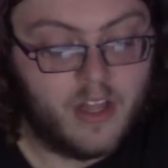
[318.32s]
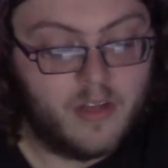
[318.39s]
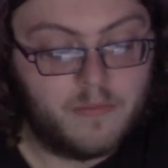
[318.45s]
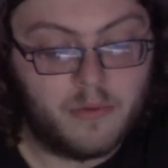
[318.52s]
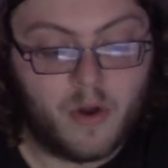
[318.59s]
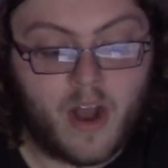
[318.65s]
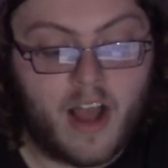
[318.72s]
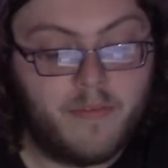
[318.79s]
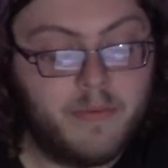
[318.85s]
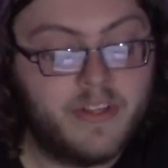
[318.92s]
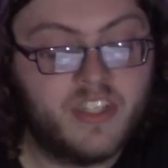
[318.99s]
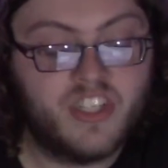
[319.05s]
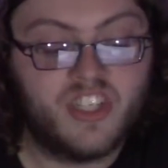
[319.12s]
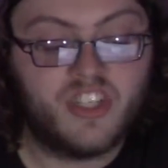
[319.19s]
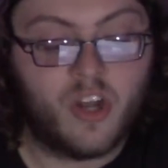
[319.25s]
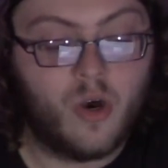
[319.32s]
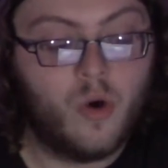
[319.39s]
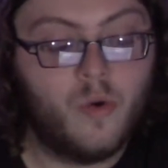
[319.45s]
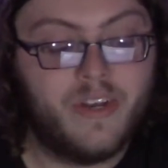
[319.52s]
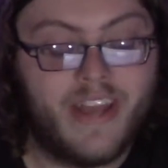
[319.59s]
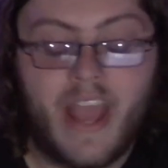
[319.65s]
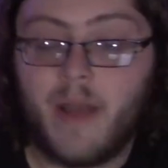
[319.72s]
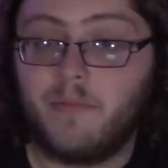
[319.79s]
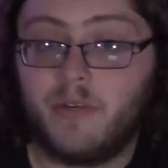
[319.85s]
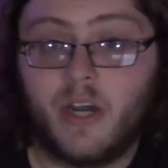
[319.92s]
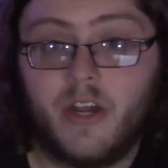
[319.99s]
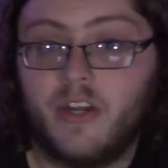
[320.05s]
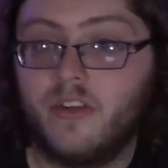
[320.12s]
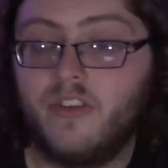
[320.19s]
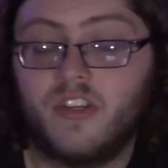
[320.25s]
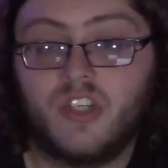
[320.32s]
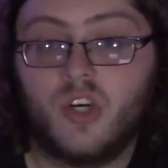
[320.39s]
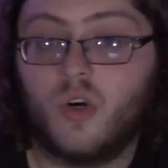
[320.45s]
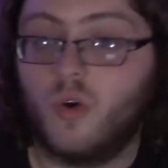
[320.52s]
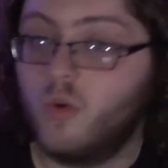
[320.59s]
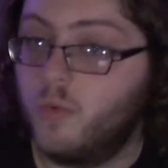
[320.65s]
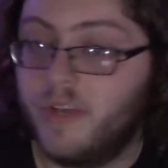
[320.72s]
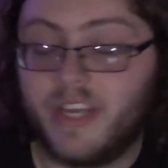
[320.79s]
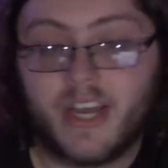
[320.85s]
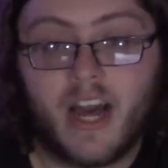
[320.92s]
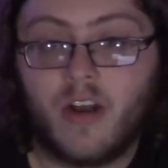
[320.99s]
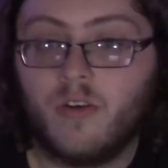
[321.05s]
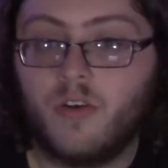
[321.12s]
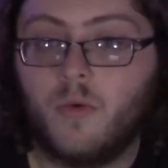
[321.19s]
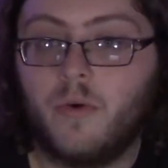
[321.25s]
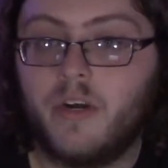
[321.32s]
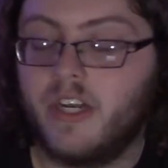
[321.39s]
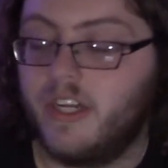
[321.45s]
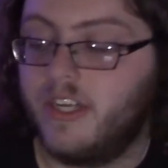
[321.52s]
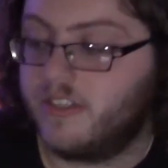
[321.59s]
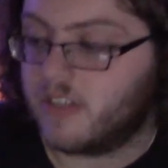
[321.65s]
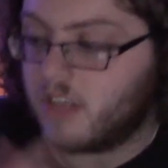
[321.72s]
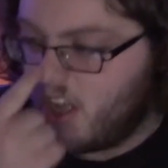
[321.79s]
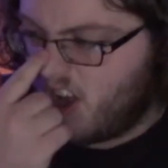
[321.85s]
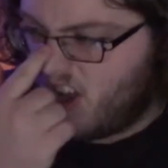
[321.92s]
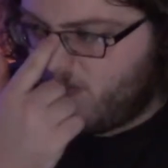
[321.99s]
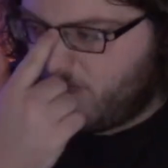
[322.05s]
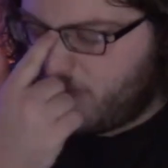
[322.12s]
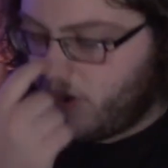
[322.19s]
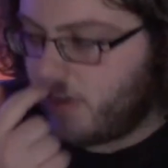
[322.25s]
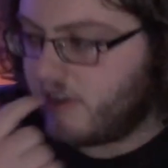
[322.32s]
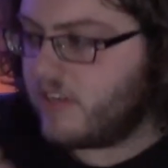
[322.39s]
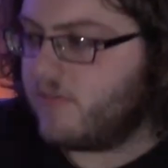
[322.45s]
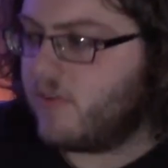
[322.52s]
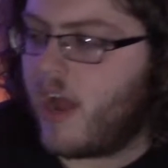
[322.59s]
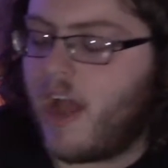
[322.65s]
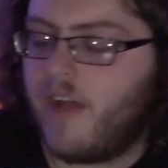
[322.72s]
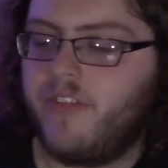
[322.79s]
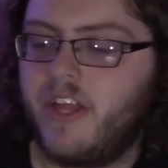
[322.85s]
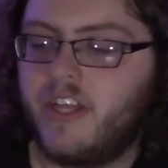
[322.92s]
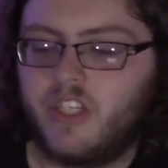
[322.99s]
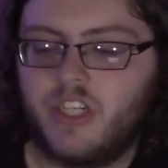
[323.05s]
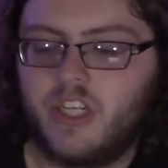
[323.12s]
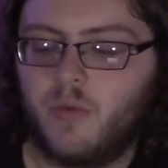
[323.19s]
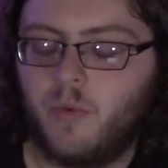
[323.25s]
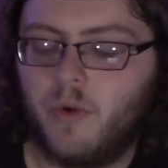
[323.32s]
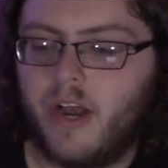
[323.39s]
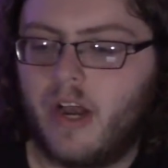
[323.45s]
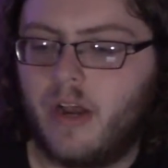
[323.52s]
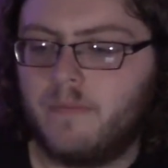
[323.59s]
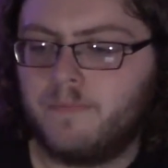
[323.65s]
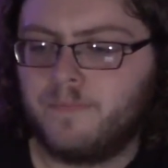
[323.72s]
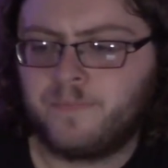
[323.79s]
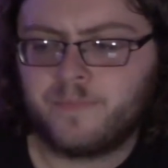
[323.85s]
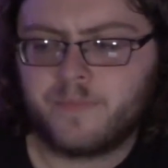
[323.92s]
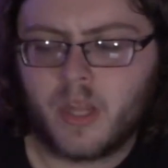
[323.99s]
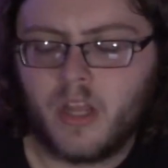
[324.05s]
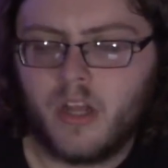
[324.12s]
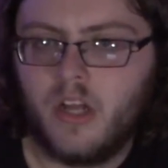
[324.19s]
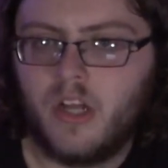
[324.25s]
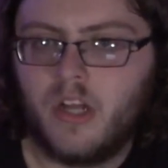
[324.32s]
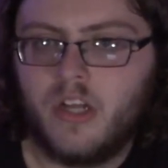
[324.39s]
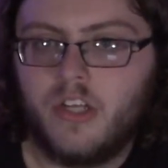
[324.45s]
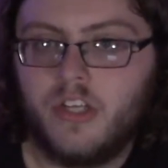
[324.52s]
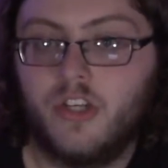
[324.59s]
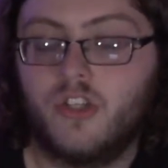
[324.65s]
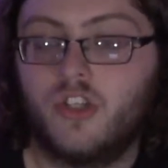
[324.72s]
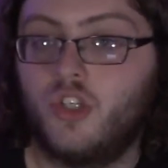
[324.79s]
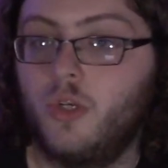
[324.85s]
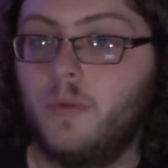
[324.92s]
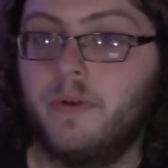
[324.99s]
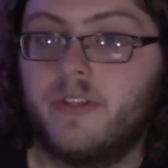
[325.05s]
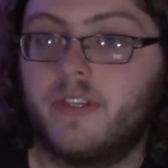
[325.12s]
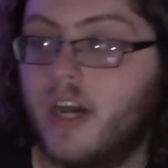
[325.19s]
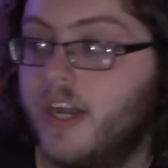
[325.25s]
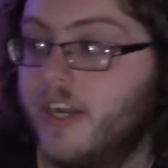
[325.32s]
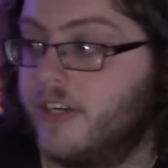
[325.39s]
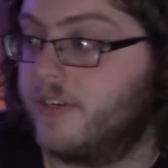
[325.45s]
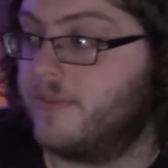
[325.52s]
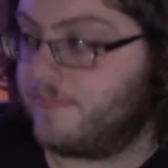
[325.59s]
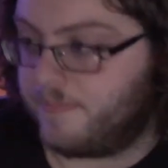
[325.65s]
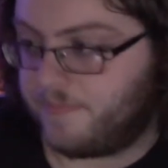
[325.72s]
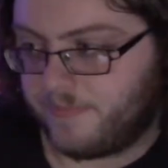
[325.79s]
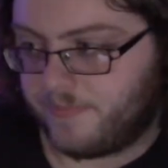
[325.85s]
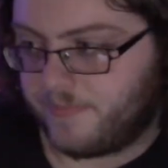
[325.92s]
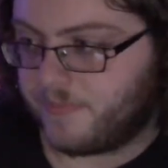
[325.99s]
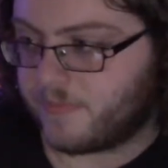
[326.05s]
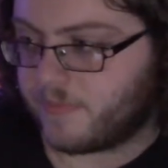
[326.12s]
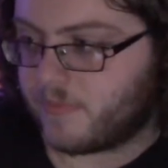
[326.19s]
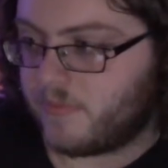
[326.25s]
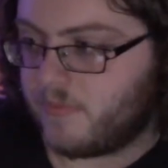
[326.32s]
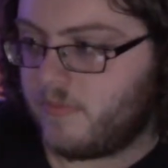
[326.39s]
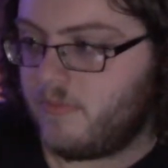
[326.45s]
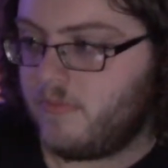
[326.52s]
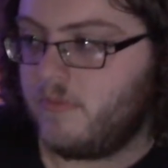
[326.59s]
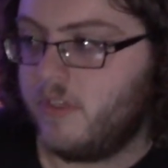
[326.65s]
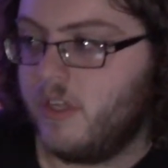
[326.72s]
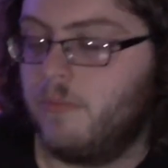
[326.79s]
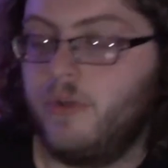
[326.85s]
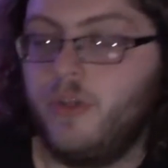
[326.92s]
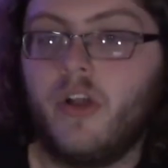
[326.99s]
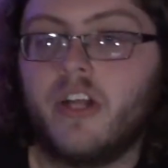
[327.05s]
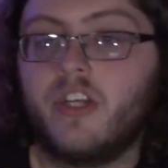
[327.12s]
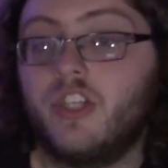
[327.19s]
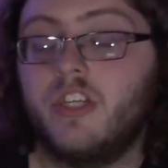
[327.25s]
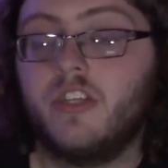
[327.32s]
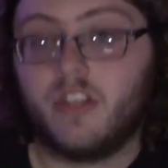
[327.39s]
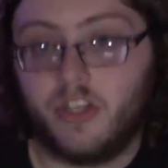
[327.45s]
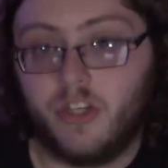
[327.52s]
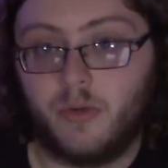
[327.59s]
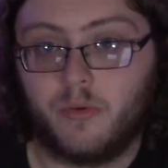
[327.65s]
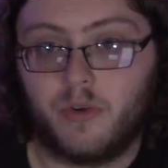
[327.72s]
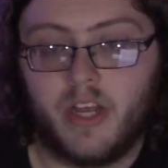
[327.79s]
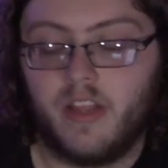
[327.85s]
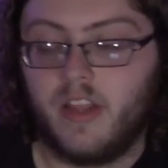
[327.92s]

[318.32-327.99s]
Bro, I've been so damn tired this whole week. I don't know what it is. You guys ever have that shit where you're super tired, but you got shit to do, right?